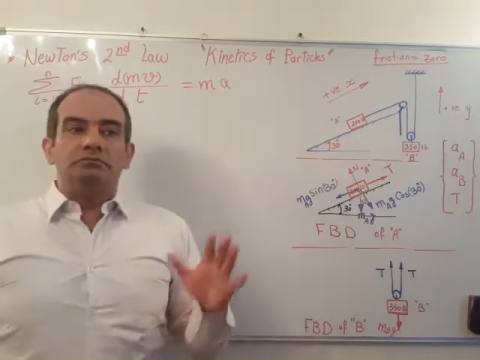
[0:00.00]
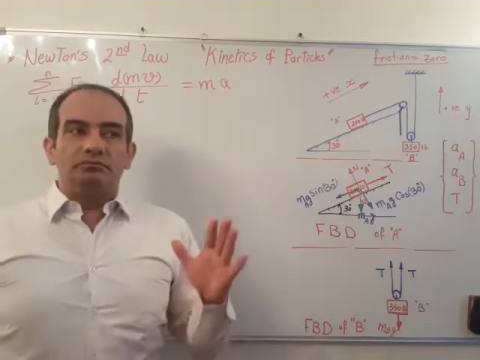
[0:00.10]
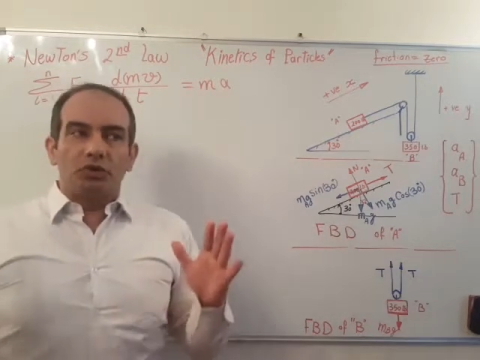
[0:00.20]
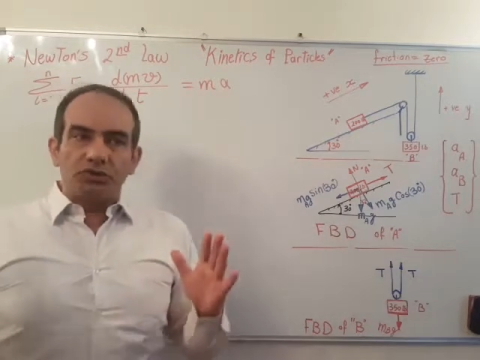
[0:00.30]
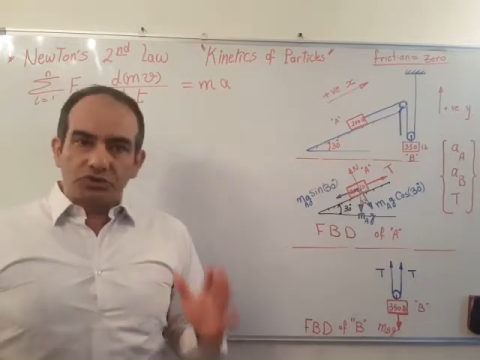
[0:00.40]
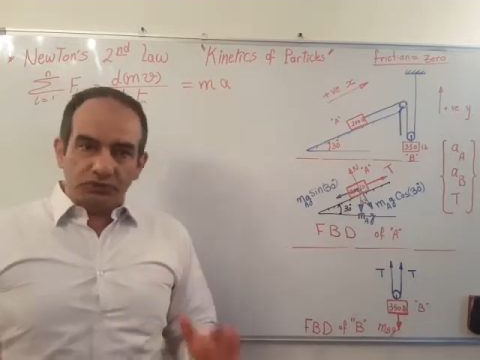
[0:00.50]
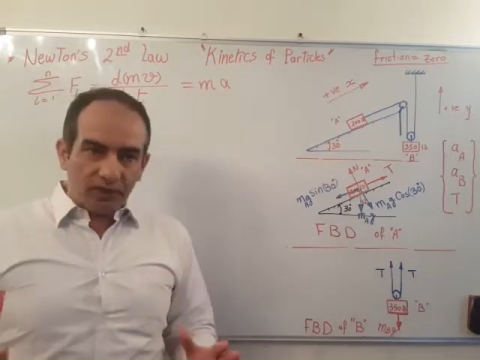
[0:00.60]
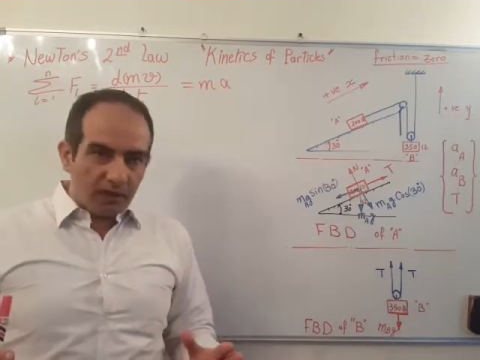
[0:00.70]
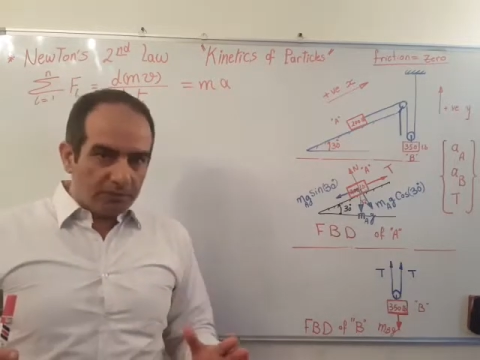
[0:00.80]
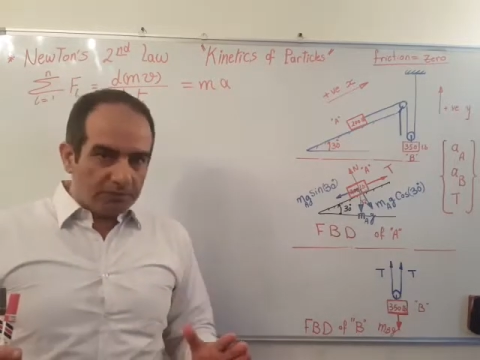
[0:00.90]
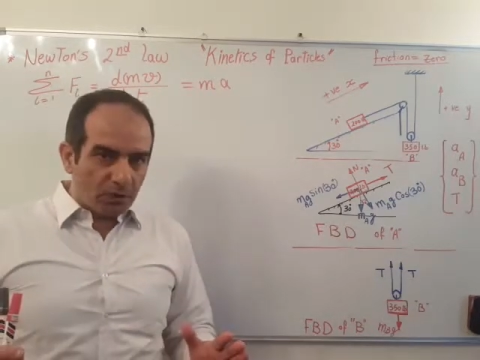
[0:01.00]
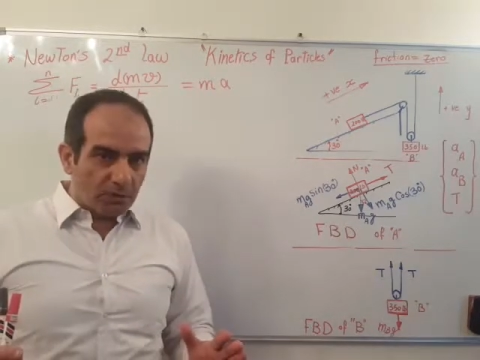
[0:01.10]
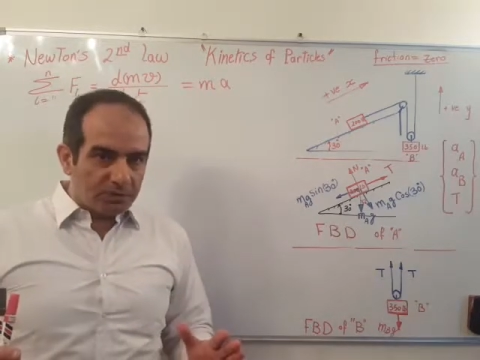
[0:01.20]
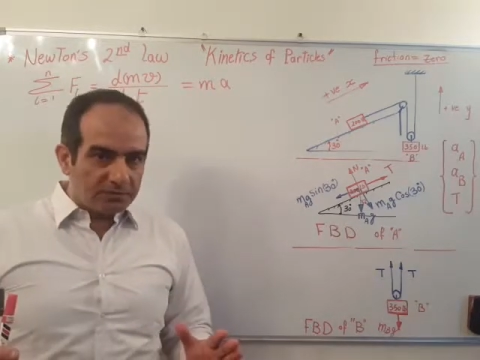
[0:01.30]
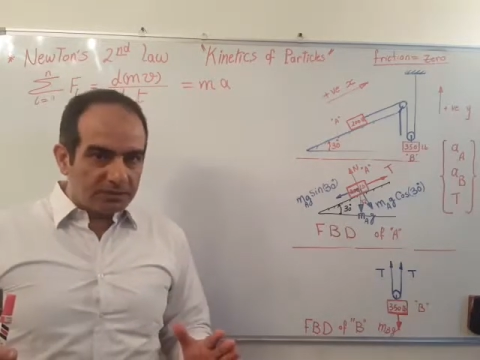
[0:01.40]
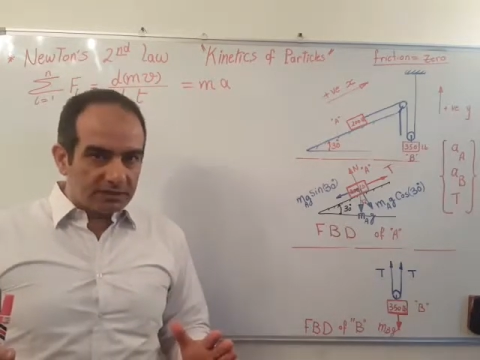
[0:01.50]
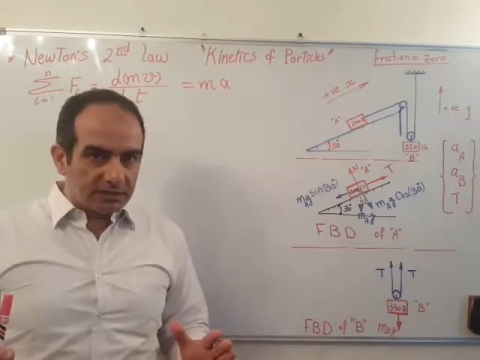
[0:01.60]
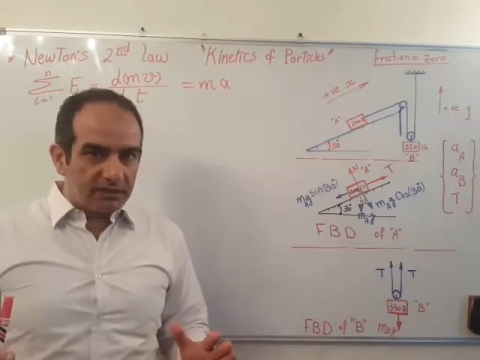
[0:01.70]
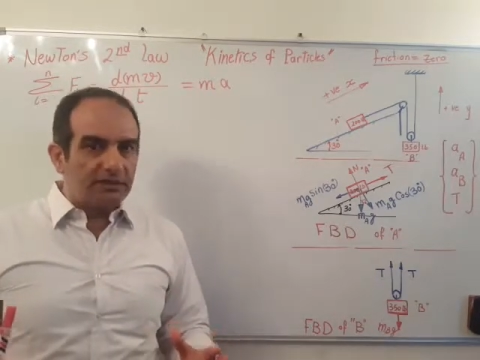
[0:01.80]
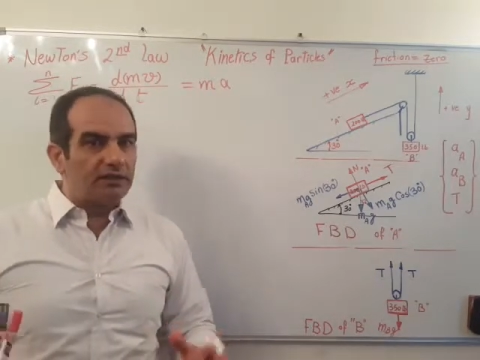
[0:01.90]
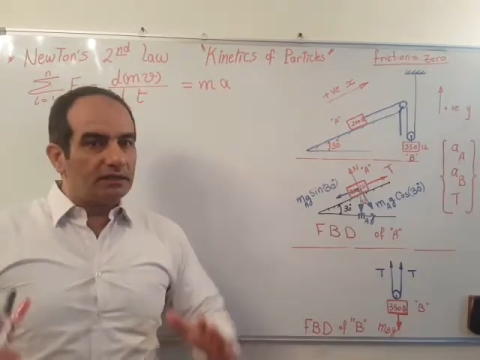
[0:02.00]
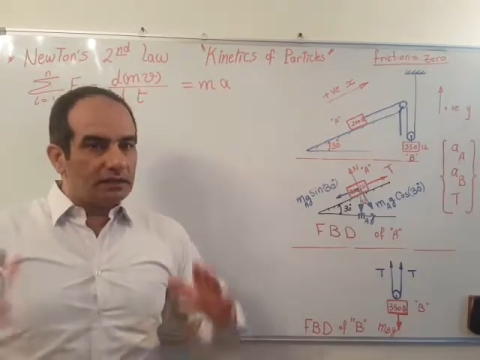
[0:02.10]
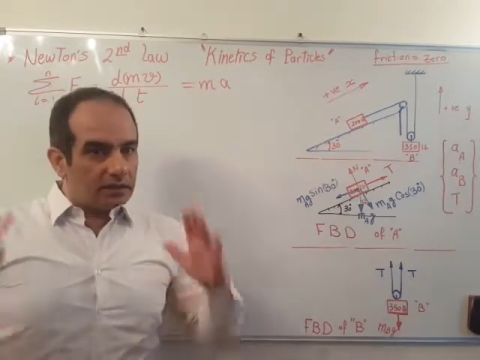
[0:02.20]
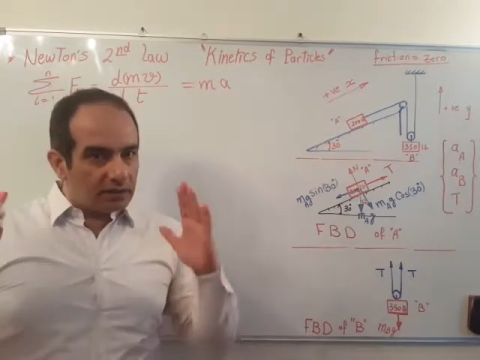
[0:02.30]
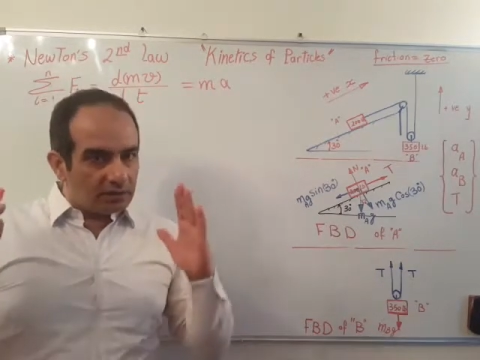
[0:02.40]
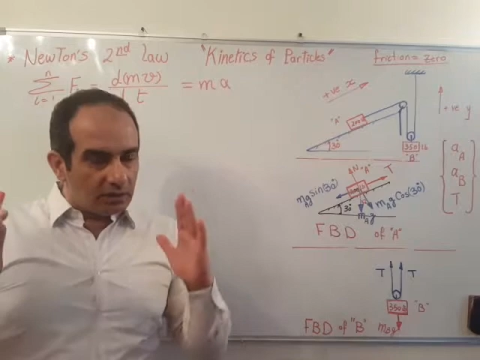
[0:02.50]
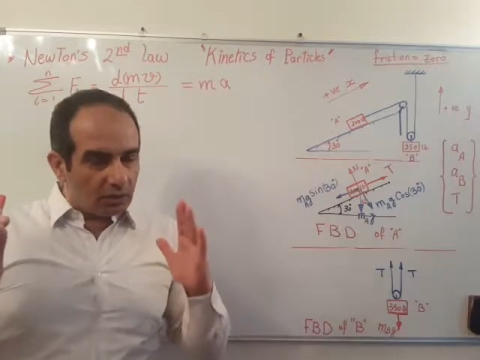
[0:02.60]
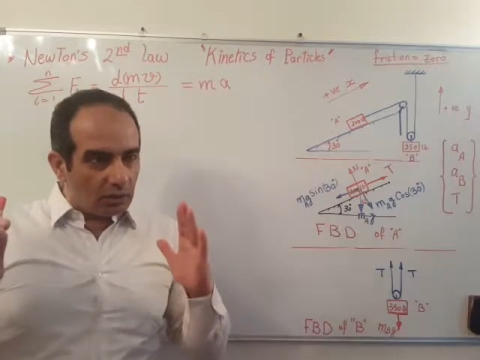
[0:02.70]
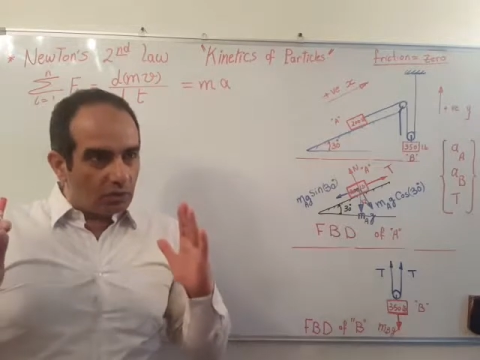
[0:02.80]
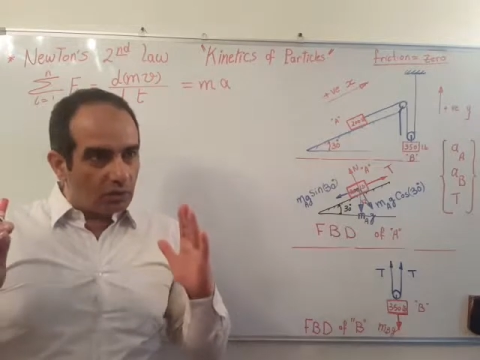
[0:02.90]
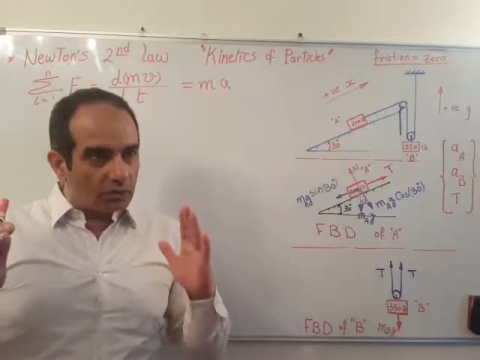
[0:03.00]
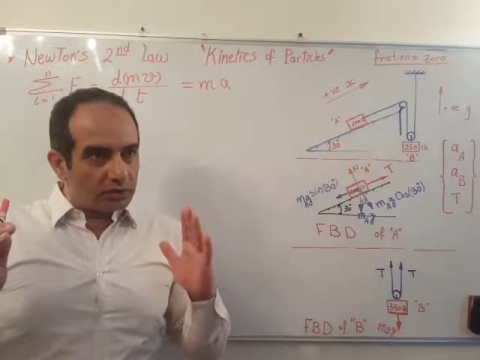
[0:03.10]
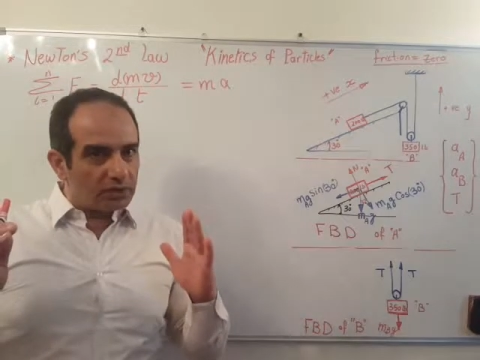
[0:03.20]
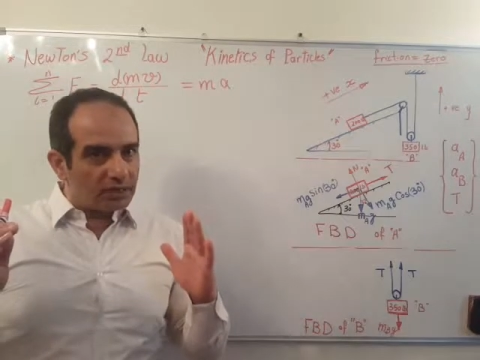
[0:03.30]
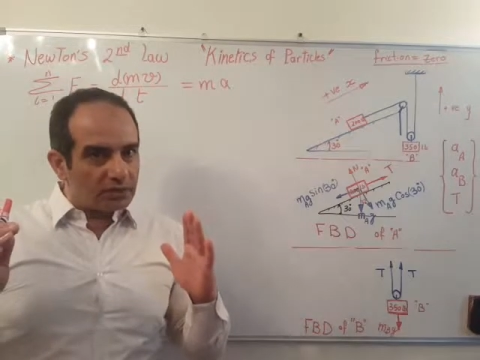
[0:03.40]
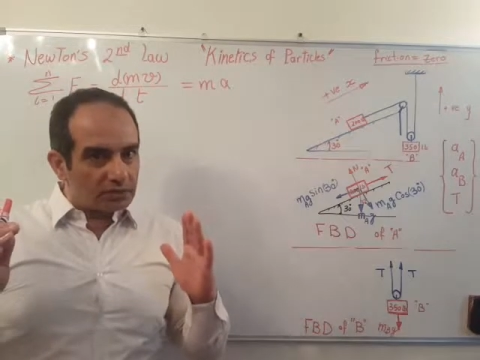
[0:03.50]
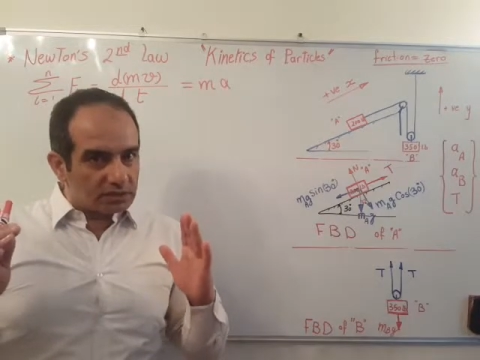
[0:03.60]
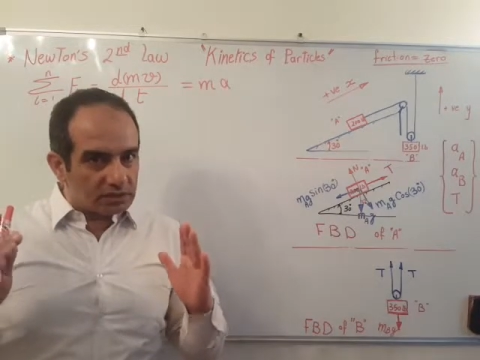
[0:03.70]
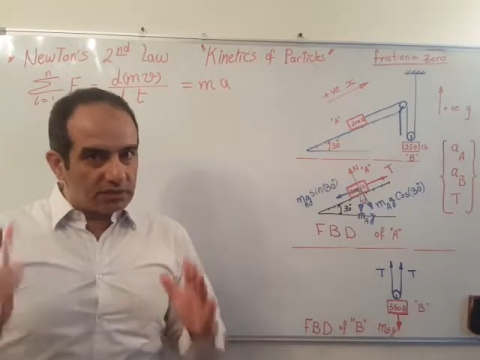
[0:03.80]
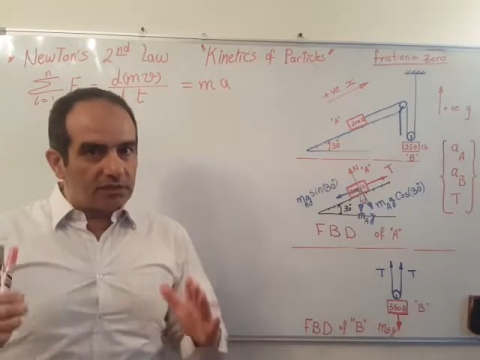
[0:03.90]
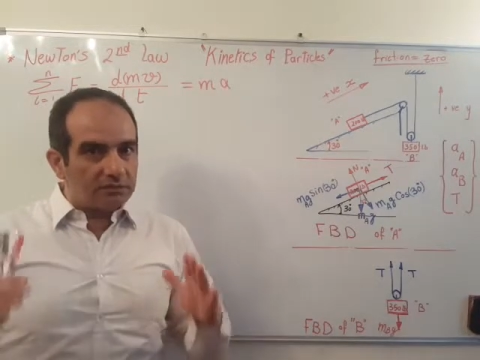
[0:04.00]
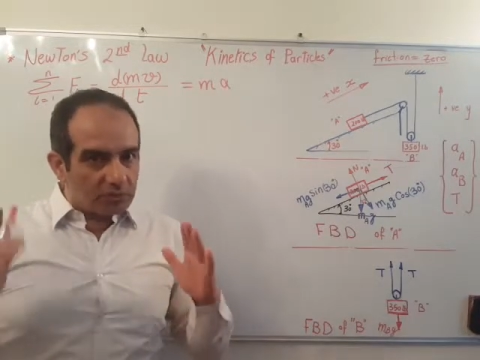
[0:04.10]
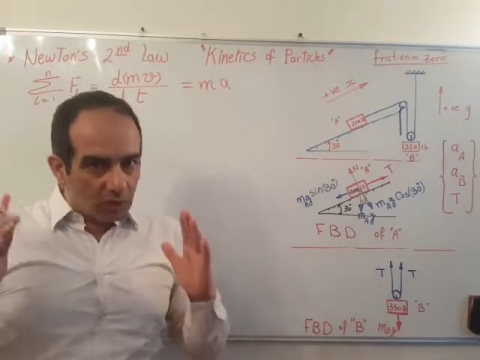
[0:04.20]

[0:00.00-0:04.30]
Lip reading: Most of our problems, or you can consider